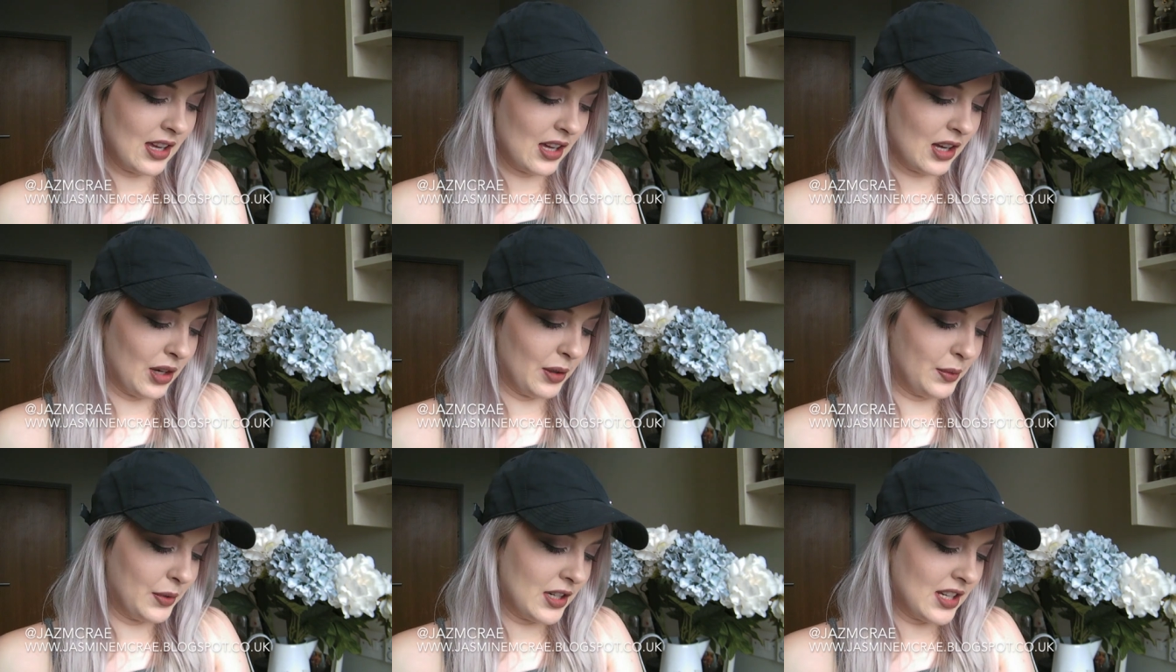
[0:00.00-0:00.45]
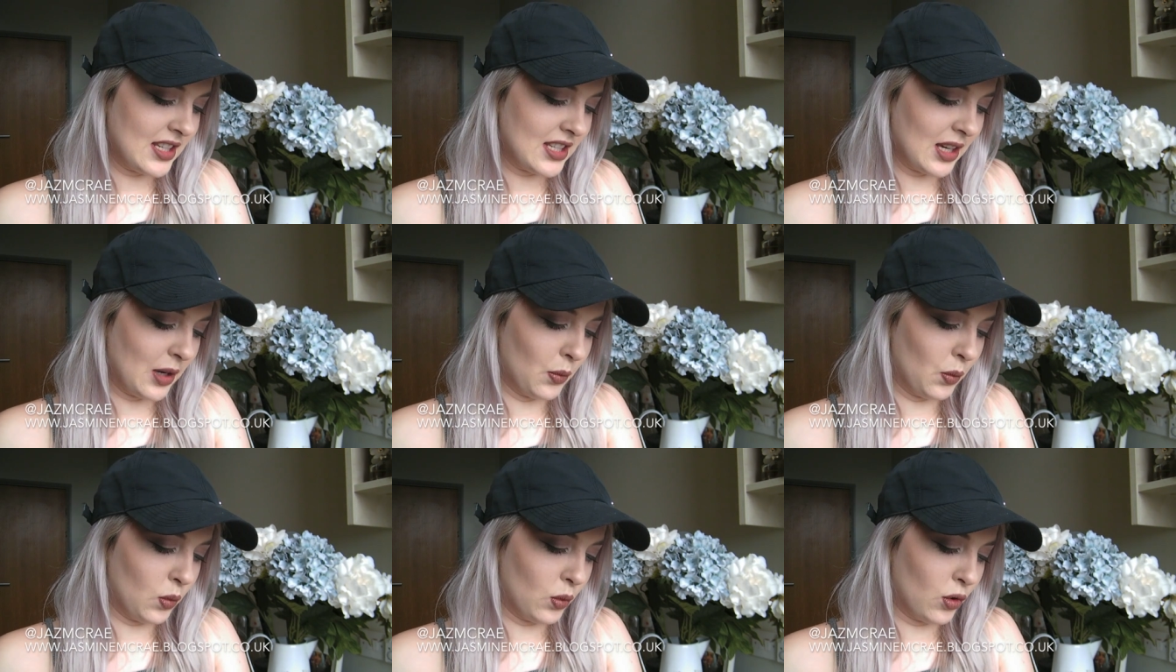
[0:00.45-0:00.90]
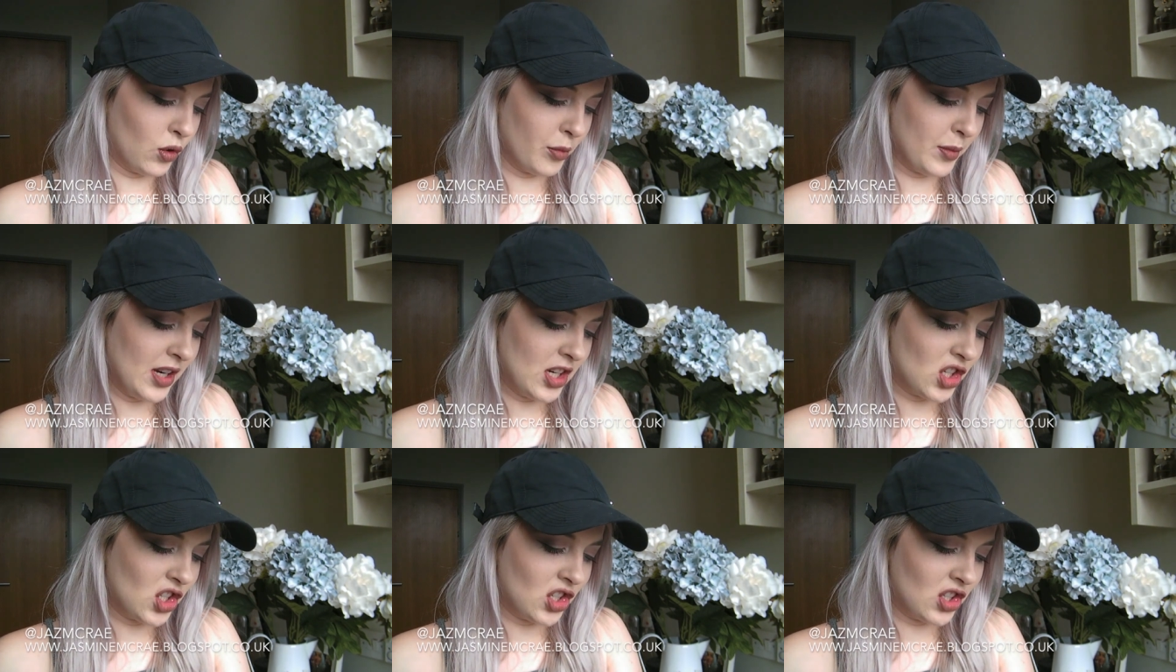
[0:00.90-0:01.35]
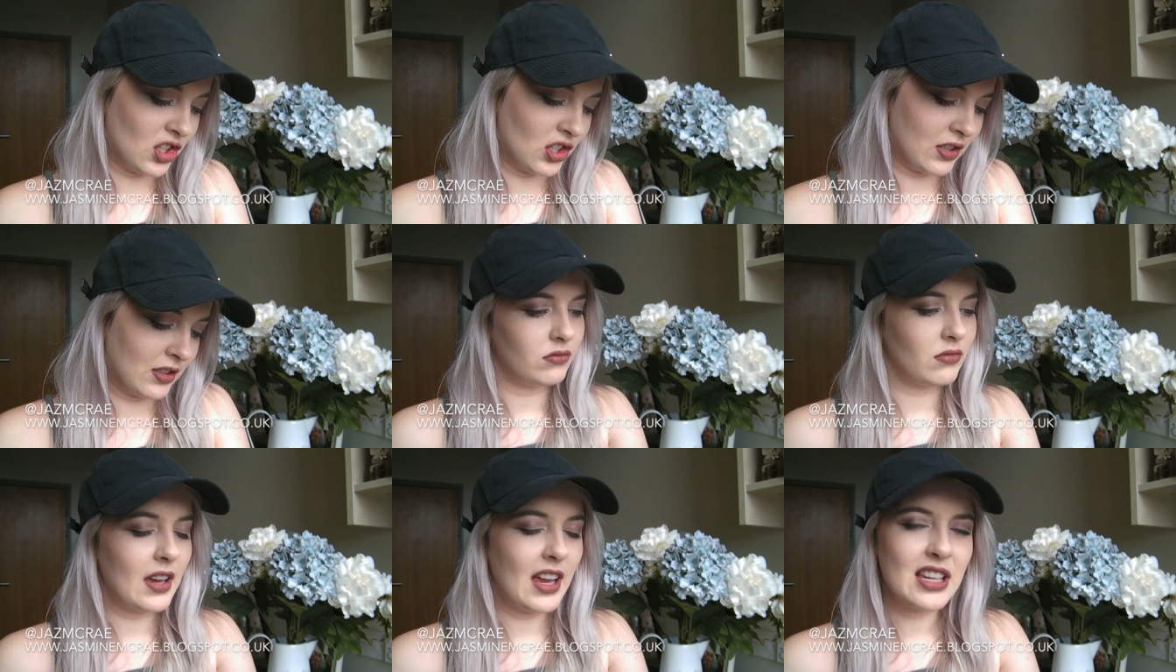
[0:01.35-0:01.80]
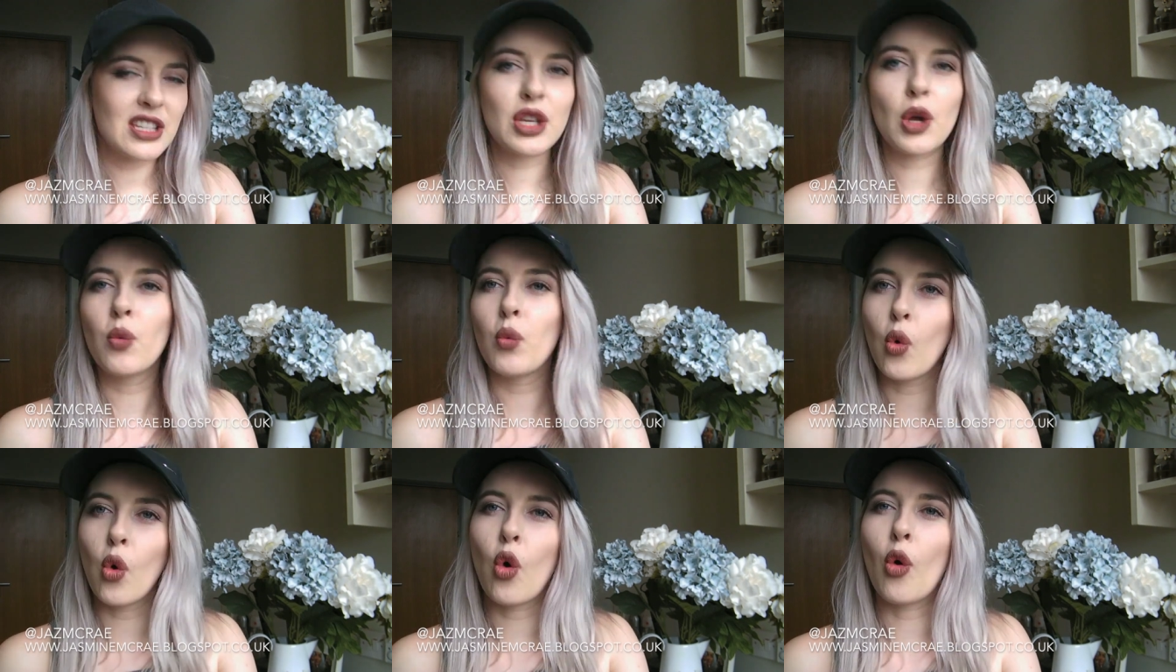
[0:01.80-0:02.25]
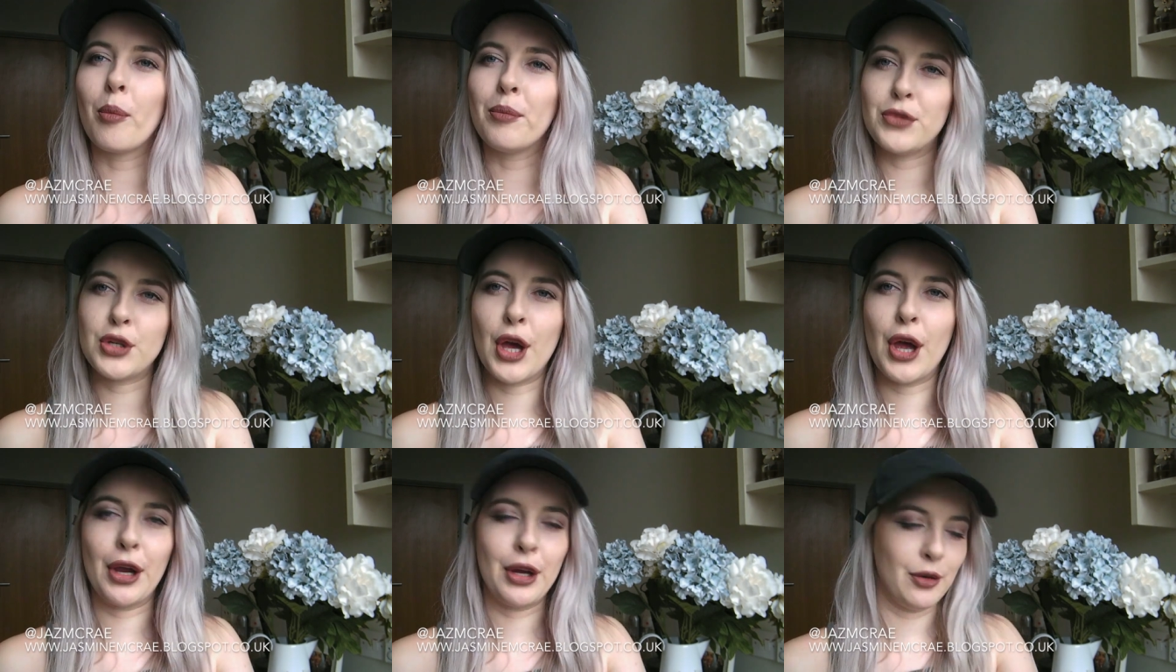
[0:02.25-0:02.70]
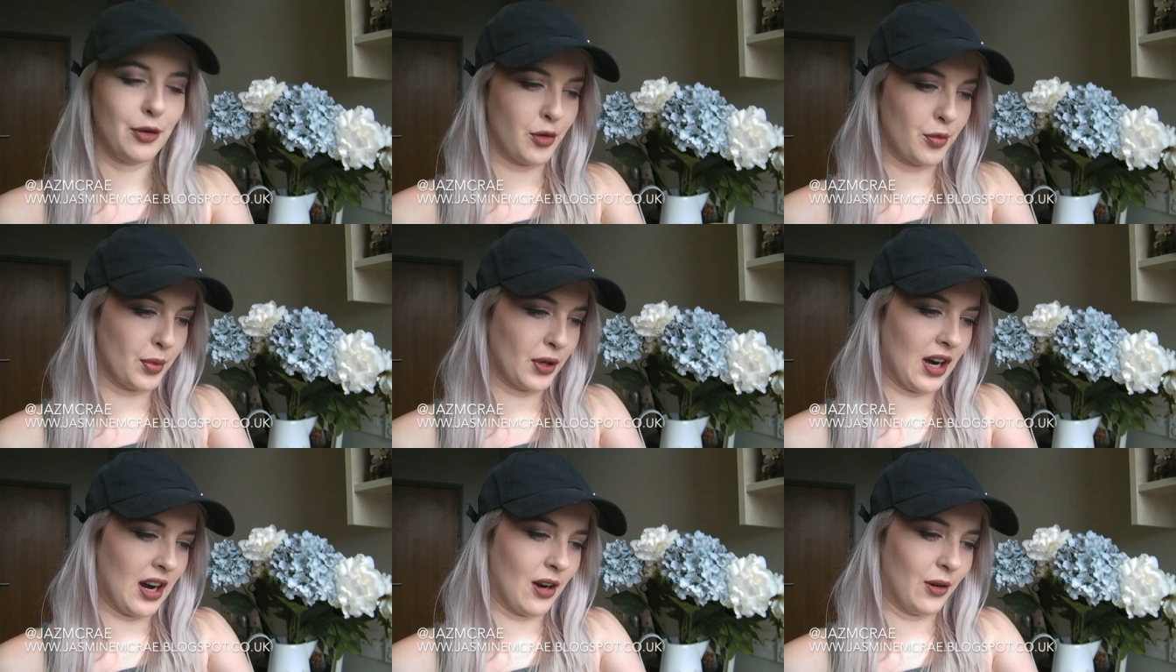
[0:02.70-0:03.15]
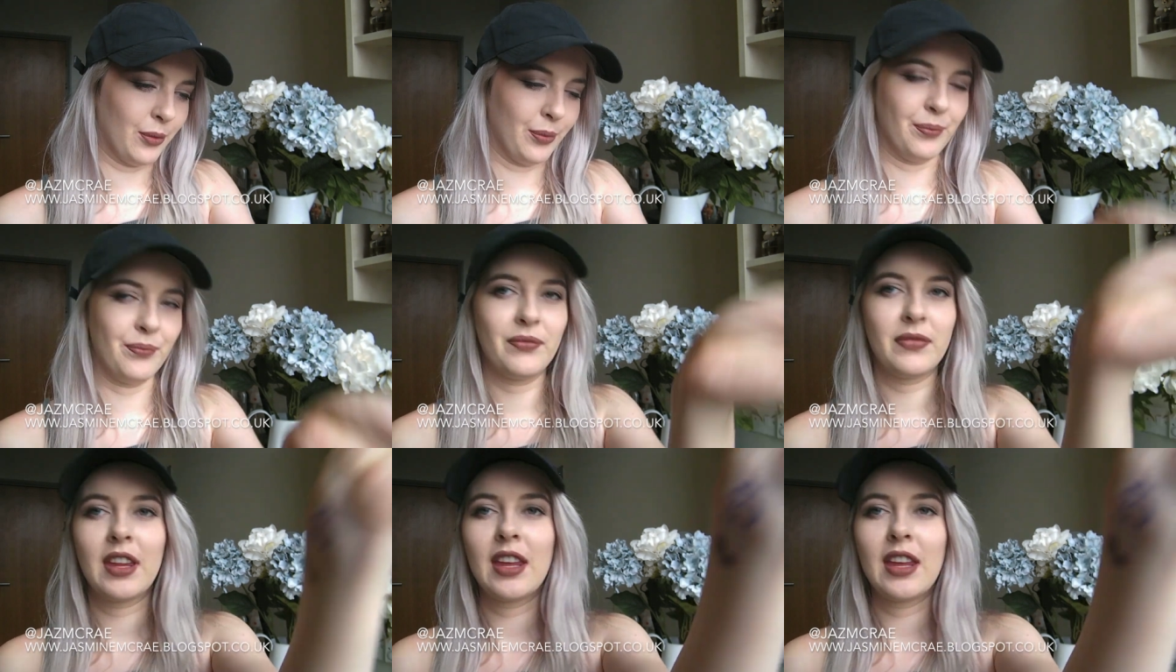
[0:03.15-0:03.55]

I want to say warmish, it's a warm toned brown.